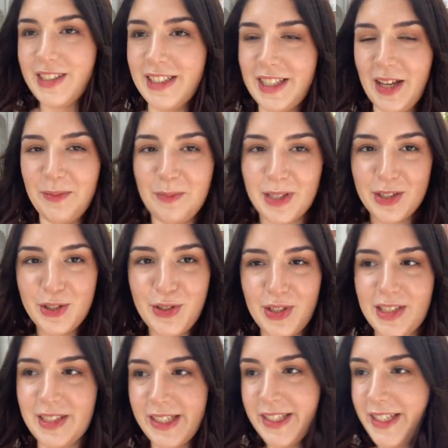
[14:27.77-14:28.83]
I've been to the
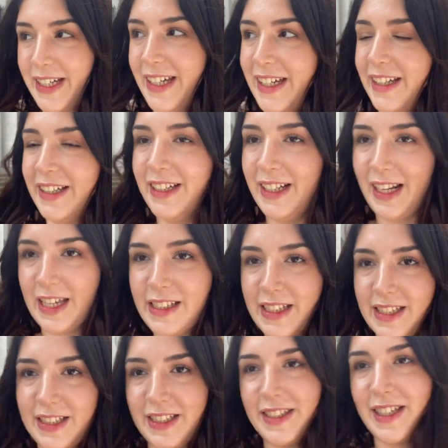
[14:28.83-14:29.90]
city, like the
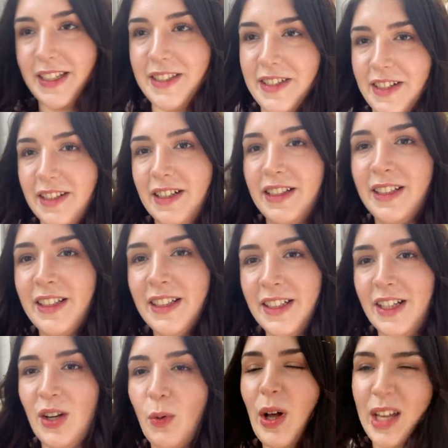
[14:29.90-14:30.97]
city center,
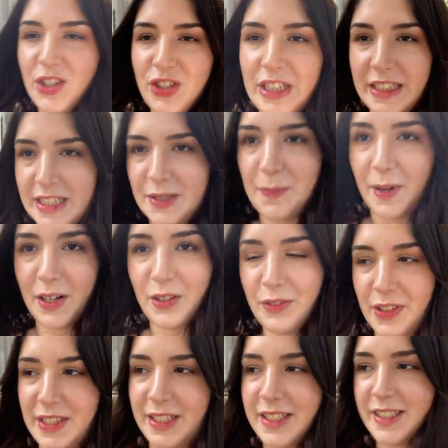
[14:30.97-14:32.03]
well actually this part of
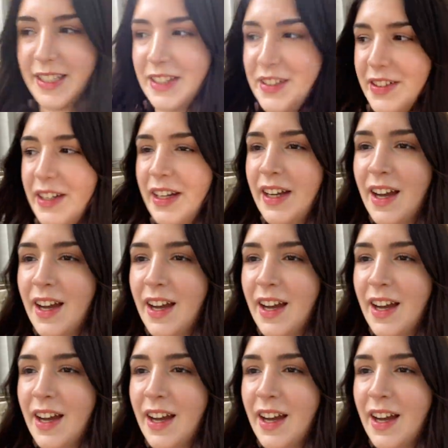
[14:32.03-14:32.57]
the city center,